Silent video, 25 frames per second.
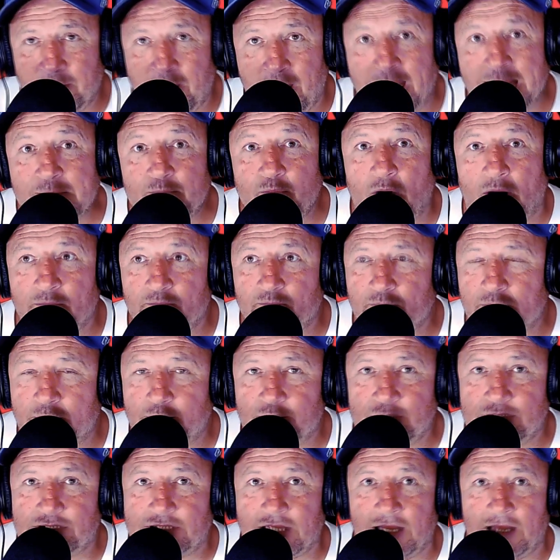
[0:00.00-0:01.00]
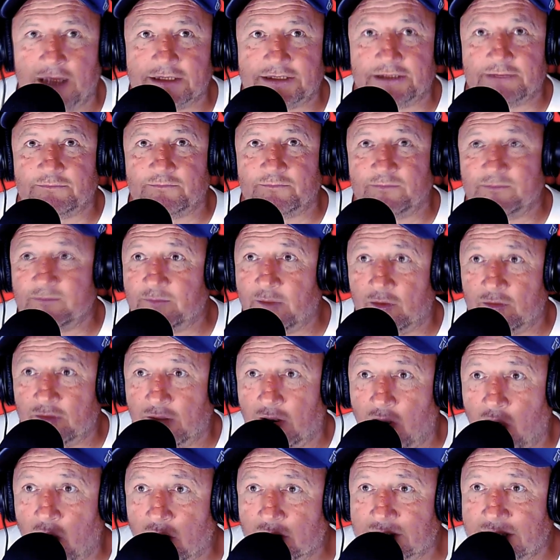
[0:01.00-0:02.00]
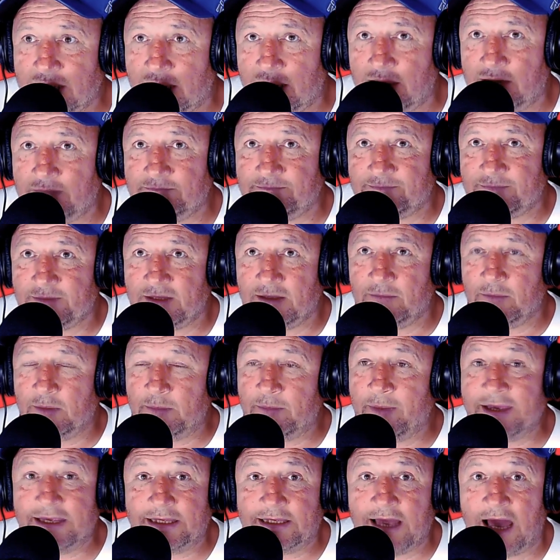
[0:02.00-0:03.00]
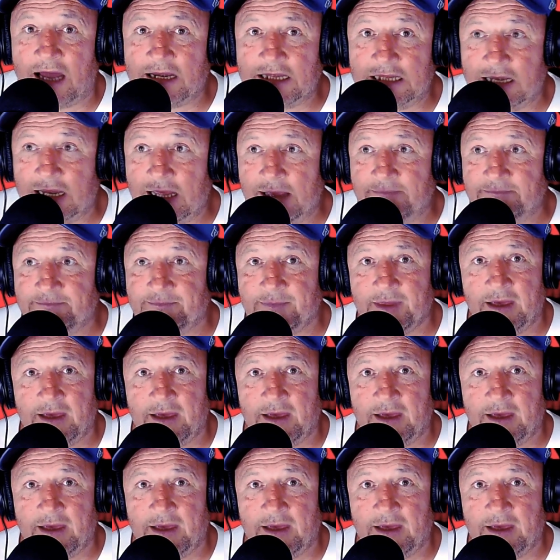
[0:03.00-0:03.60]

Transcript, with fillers: my one we started on the lockdown, and we made Gary Limb.